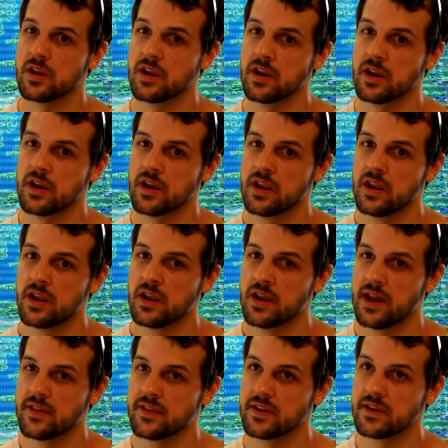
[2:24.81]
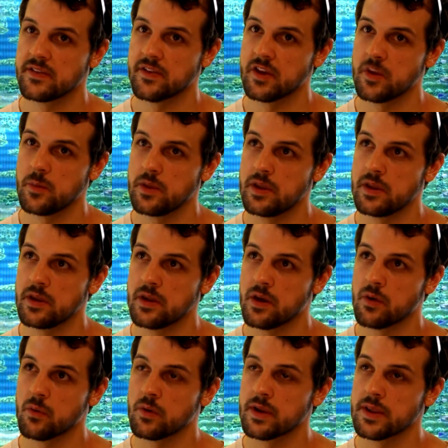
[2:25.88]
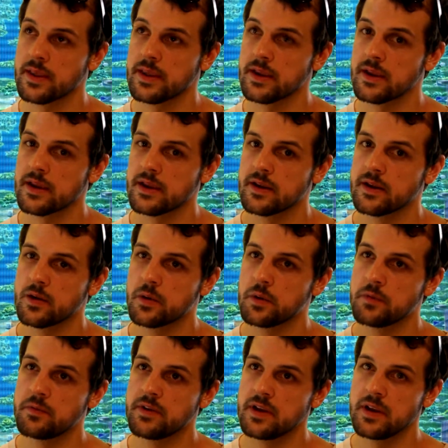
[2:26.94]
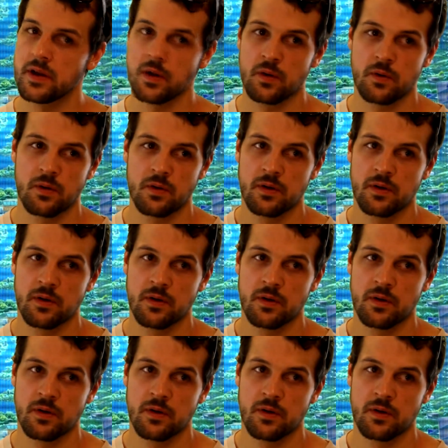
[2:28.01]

and I think it's going to be a really cool video.